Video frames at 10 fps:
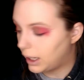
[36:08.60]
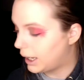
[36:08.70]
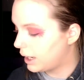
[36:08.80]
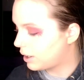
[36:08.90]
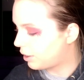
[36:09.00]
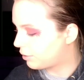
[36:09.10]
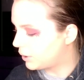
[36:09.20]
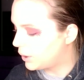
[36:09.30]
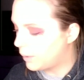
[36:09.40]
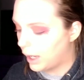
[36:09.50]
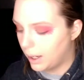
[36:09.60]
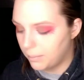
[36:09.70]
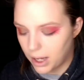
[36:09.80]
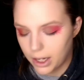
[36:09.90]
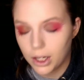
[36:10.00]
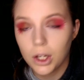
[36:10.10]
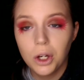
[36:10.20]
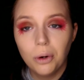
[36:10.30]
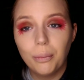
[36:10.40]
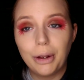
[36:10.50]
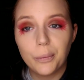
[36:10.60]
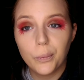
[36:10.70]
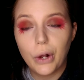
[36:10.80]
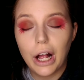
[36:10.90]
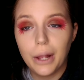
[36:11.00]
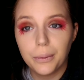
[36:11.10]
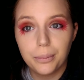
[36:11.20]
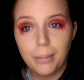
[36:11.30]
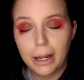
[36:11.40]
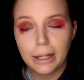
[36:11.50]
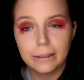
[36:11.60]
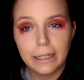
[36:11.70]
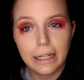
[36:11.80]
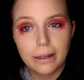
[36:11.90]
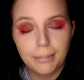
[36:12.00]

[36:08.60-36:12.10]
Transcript: I had to throw away my Wet n Wild Mega Length